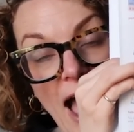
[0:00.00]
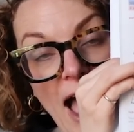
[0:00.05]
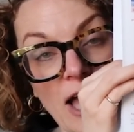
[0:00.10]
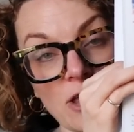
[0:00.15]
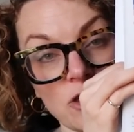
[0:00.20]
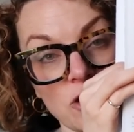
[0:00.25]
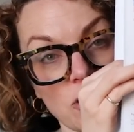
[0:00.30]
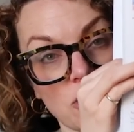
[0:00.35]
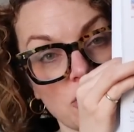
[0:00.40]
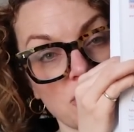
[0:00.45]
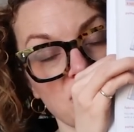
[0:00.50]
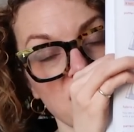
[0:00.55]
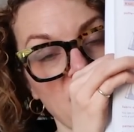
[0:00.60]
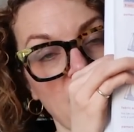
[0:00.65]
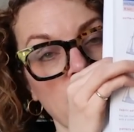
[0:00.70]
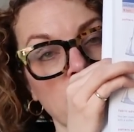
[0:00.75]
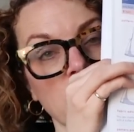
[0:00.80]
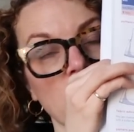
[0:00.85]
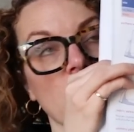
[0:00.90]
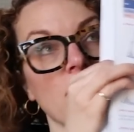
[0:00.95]
and you can
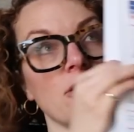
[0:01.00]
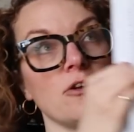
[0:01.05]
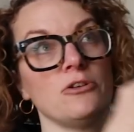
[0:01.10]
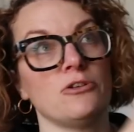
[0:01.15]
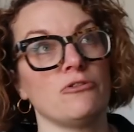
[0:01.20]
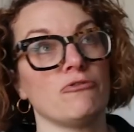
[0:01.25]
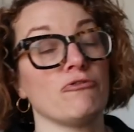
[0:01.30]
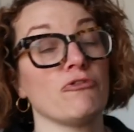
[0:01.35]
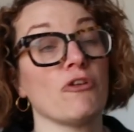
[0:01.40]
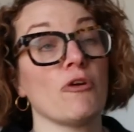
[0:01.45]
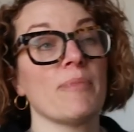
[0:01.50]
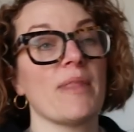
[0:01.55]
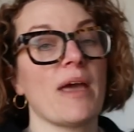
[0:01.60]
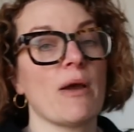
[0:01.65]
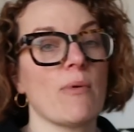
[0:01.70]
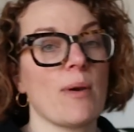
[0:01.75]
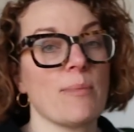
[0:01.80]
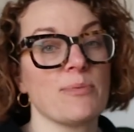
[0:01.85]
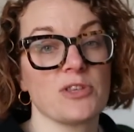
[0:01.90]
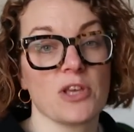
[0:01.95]
download from
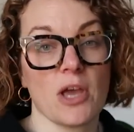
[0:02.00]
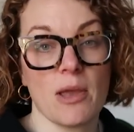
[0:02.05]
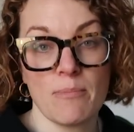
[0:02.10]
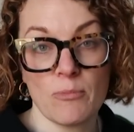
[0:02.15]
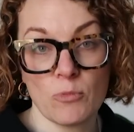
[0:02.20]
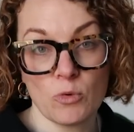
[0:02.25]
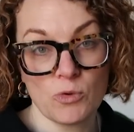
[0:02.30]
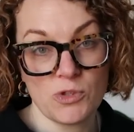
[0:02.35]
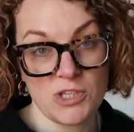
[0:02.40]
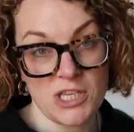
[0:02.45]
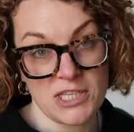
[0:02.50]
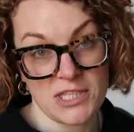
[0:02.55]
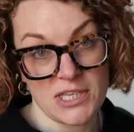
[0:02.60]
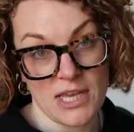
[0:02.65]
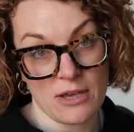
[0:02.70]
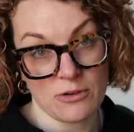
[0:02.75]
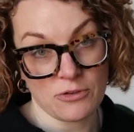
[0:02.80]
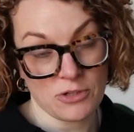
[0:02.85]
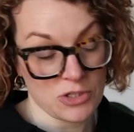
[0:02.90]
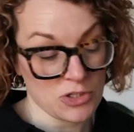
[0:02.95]
their website more
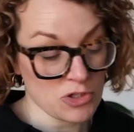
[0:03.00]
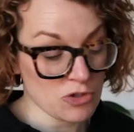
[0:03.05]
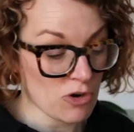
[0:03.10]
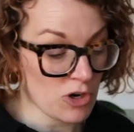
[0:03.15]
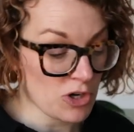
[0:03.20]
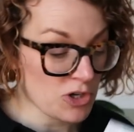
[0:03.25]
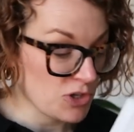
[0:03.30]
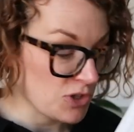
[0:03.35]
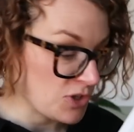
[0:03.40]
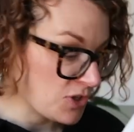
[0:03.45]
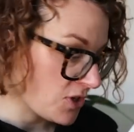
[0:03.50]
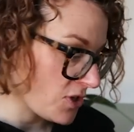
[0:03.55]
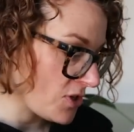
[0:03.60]
detailed instructions,